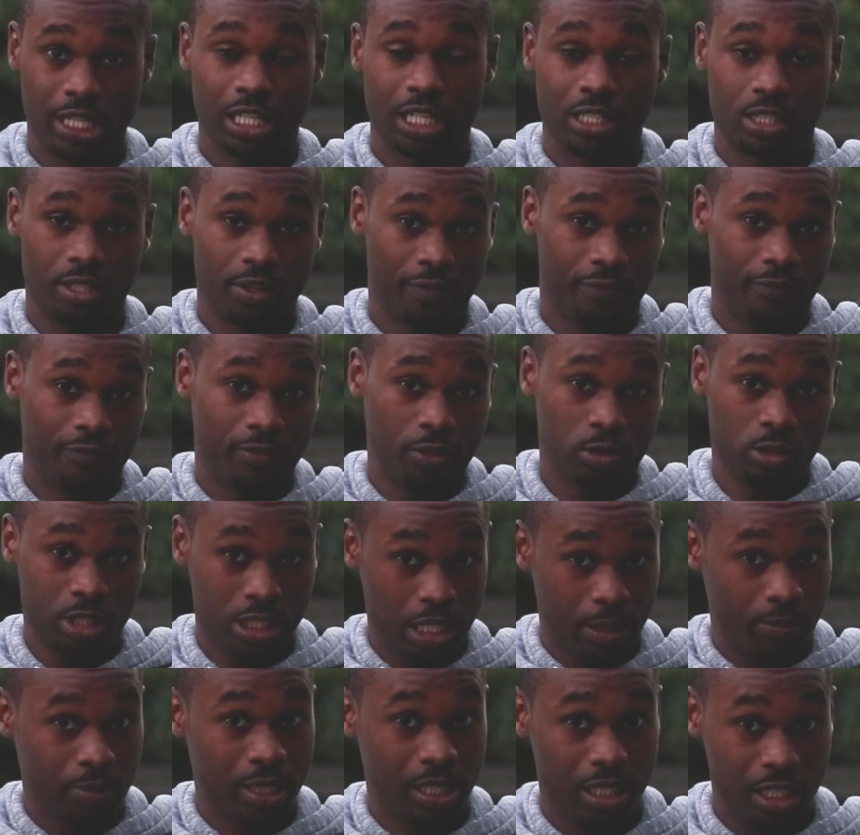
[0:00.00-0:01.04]
That's the first
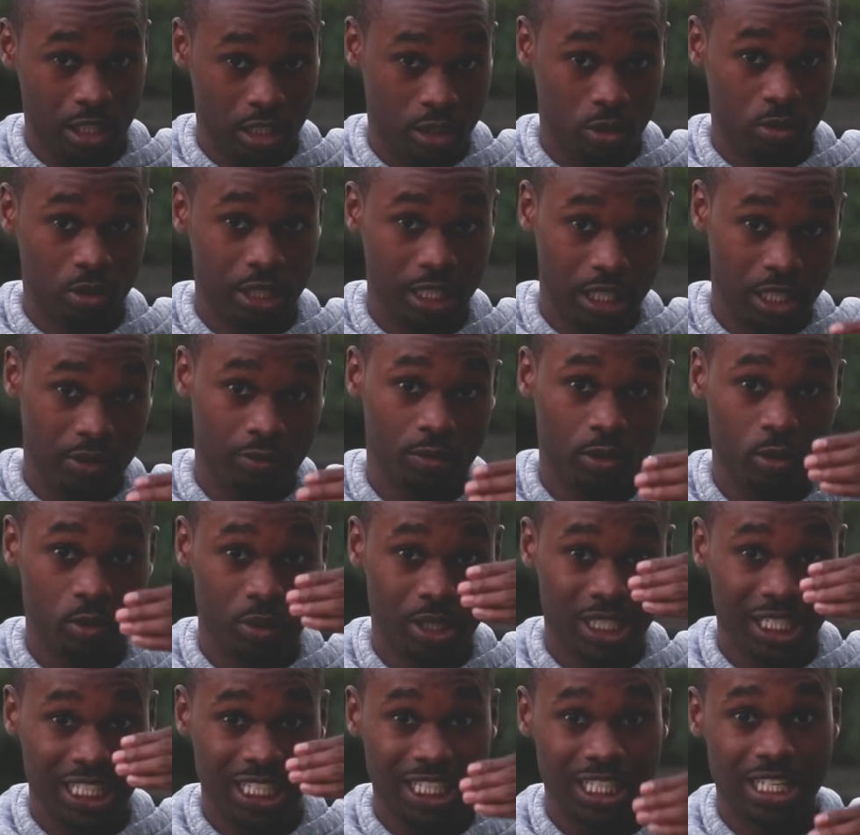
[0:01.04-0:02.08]
step that they do. They give you
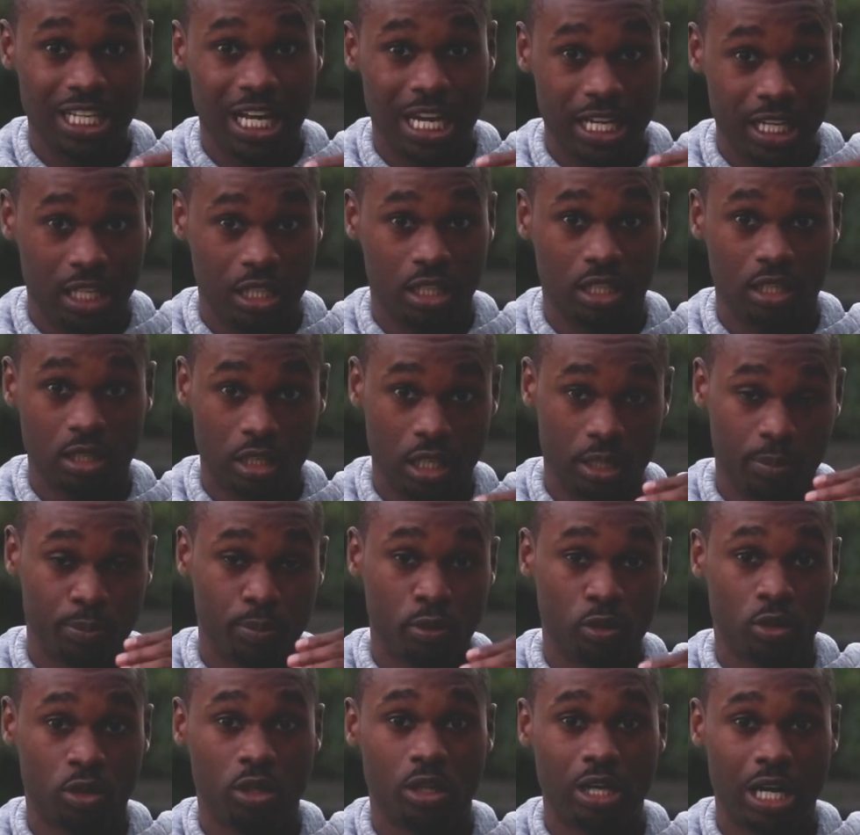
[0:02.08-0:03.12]
an EIN, an
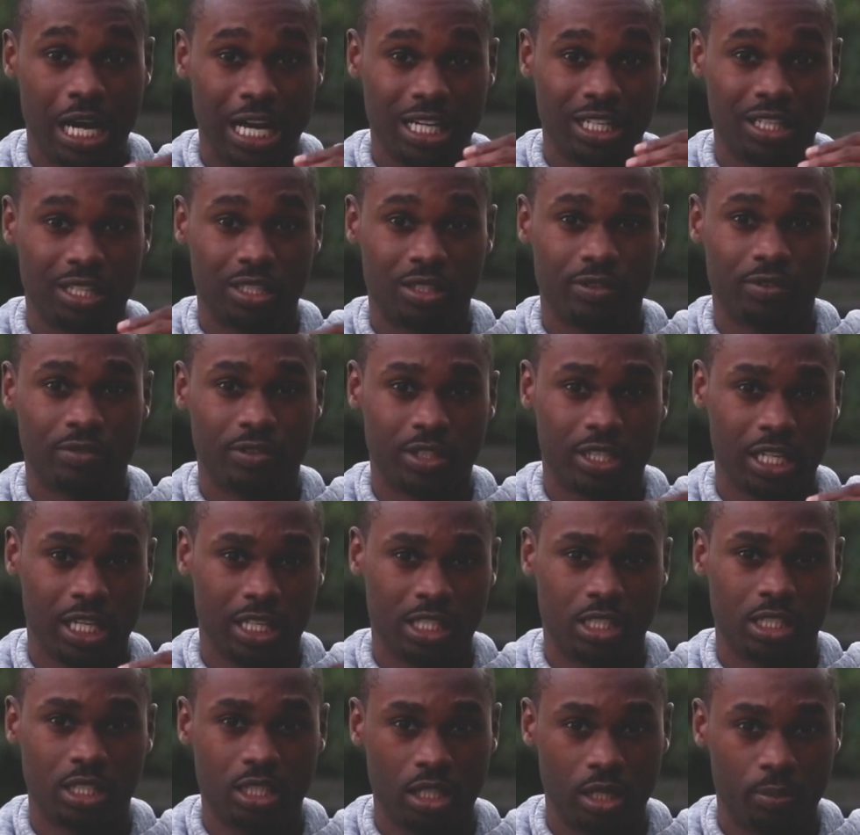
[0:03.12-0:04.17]
employer
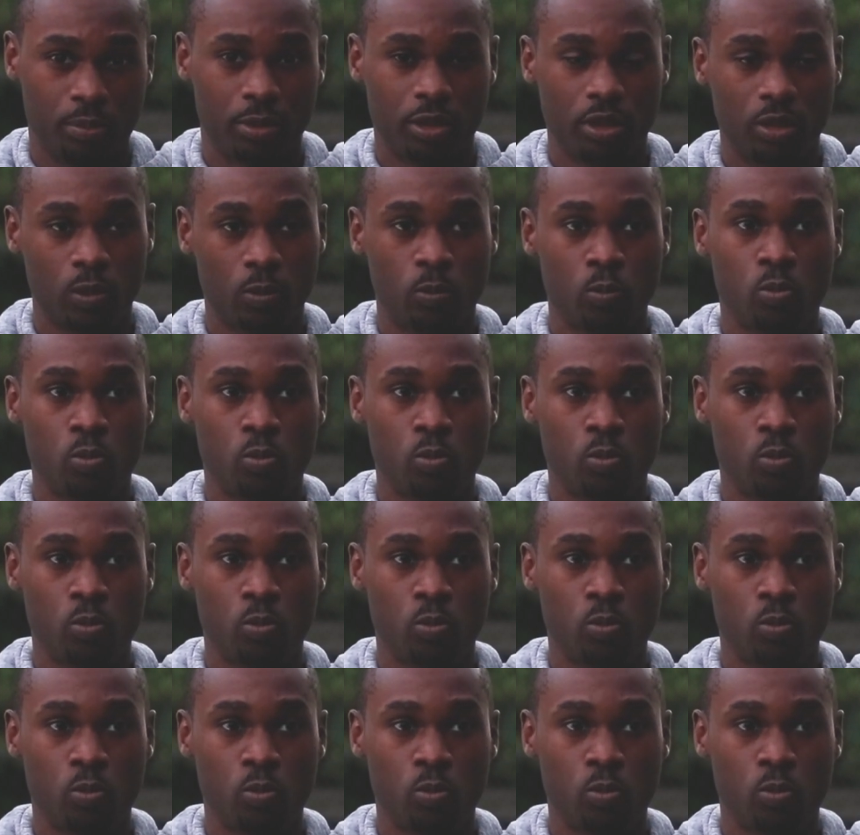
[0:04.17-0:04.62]
identification number.